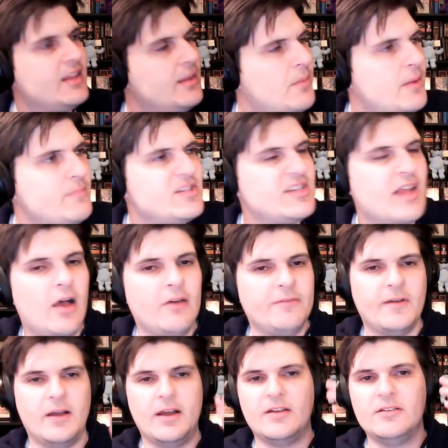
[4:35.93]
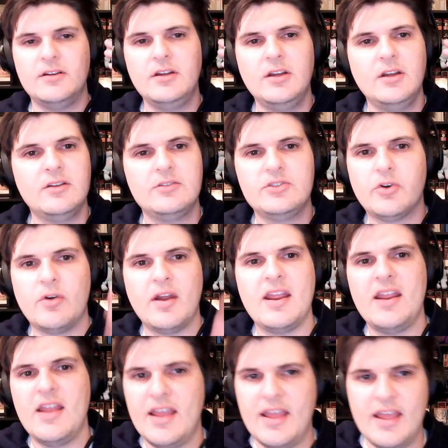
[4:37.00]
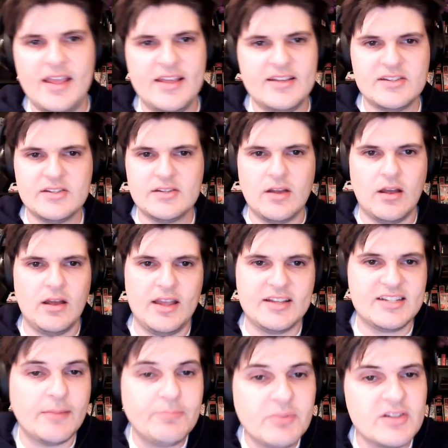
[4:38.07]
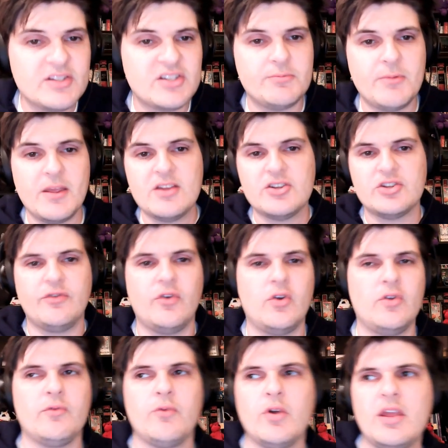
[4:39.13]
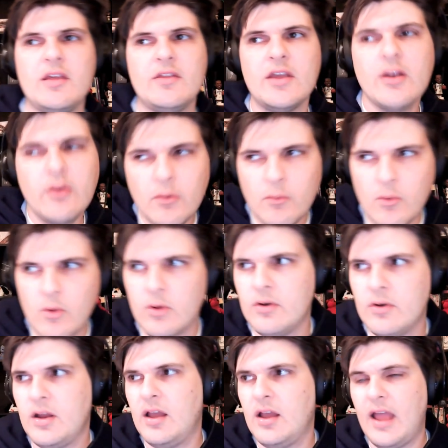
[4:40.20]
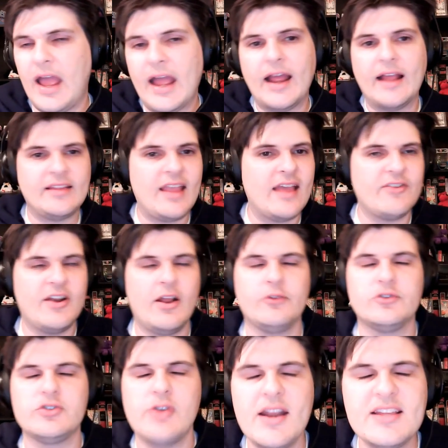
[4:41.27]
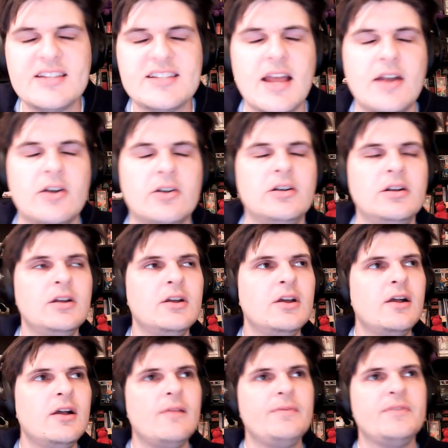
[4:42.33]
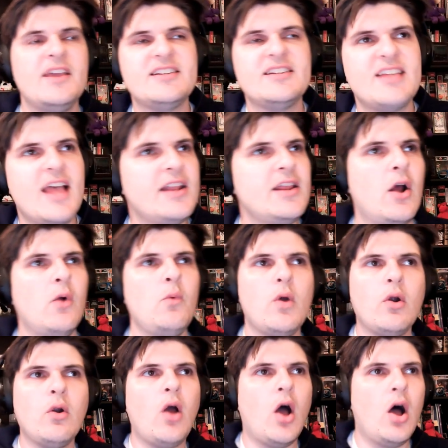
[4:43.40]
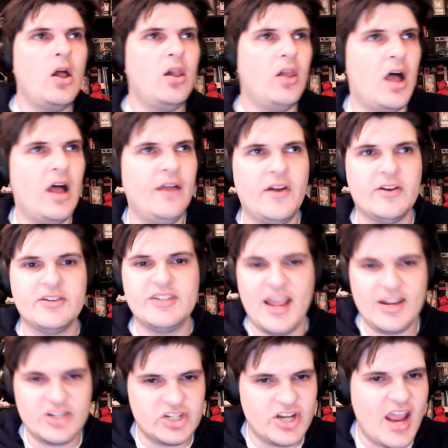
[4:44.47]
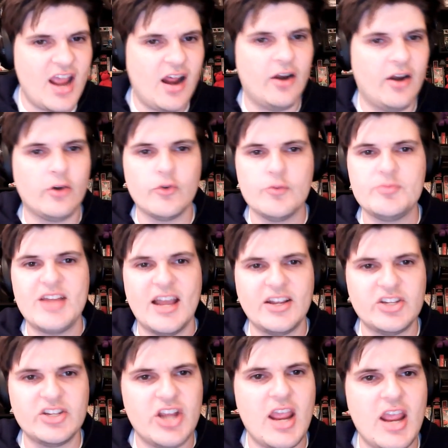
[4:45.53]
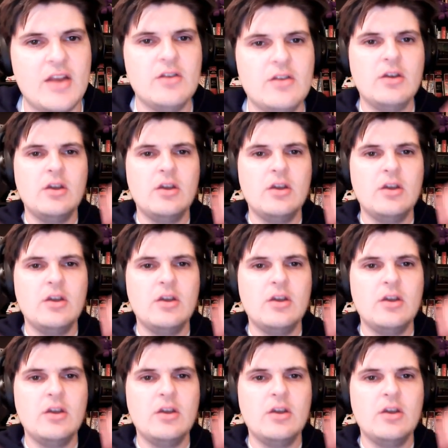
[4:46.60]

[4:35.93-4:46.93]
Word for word: them himself during his acceptance speech for the Rookie of the Year award at the AdventHealth Training Center. He said, we're all on our text chain, on our group text chain.